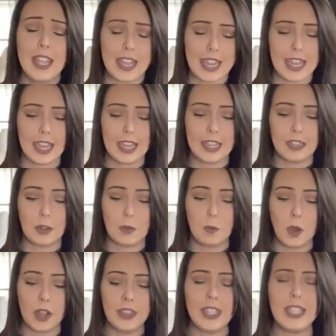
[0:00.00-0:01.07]
And
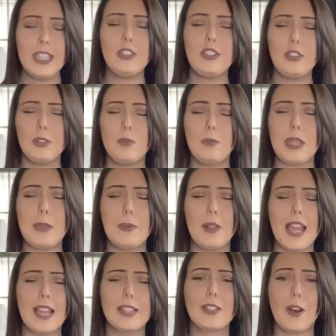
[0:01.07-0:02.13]
one thing too, people
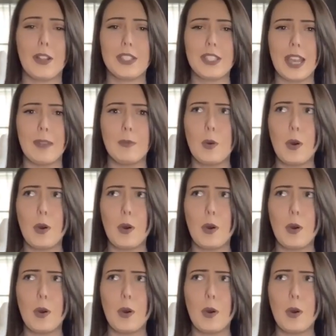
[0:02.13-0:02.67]
ask all the time,